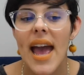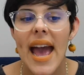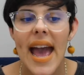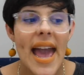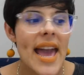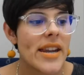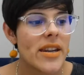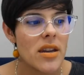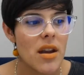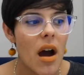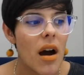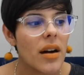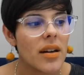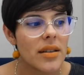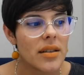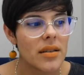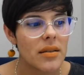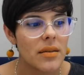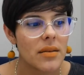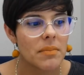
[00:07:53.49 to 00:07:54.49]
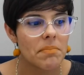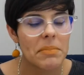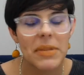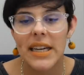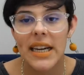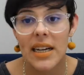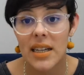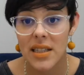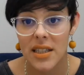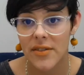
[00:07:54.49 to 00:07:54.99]
and not
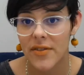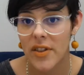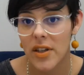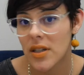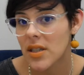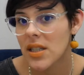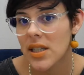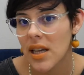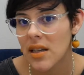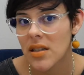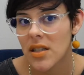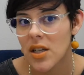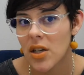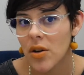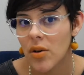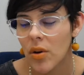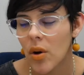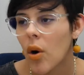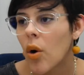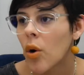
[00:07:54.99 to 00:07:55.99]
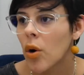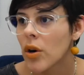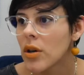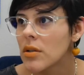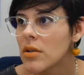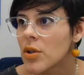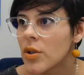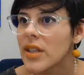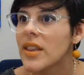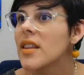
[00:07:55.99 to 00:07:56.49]
because of their skin tone,
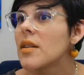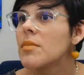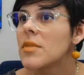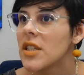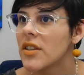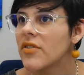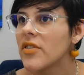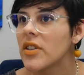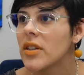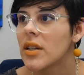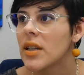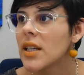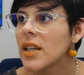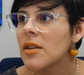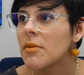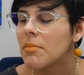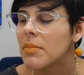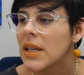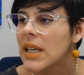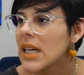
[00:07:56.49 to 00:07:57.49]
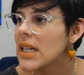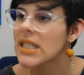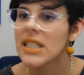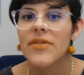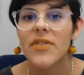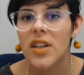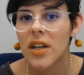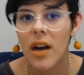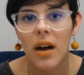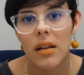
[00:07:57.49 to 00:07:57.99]
or treat them differently because
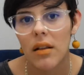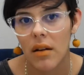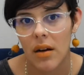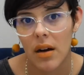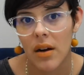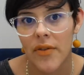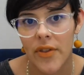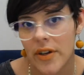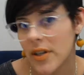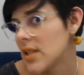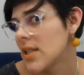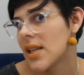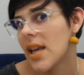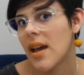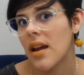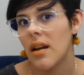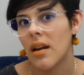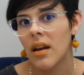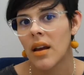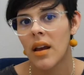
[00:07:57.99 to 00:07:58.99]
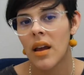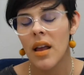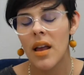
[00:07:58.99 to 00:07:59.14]
of the color of their skin.